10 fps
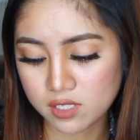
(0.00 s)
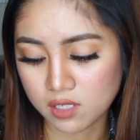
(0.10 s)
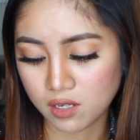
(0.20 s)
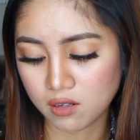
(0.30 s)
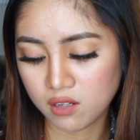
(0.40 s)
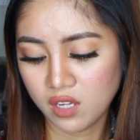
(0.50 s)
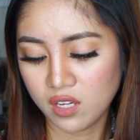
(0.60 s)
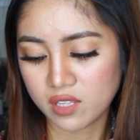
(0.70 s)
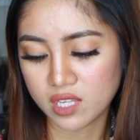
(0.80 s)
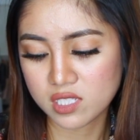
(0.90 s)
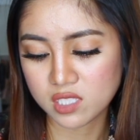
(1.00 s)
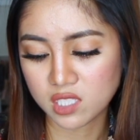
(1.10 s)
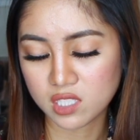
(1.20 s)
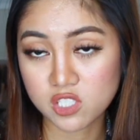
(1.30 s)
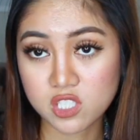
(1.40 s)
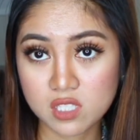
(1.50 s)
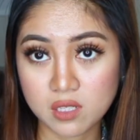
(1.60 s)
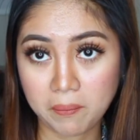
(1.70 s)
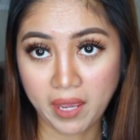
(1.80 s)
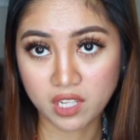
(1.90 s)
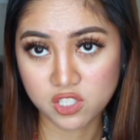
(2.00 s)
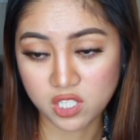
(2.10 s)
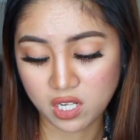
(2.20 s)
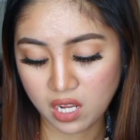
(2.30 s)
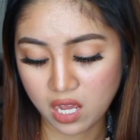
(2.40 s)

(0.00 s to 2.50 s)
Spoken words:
So that's it. It's just the packaging.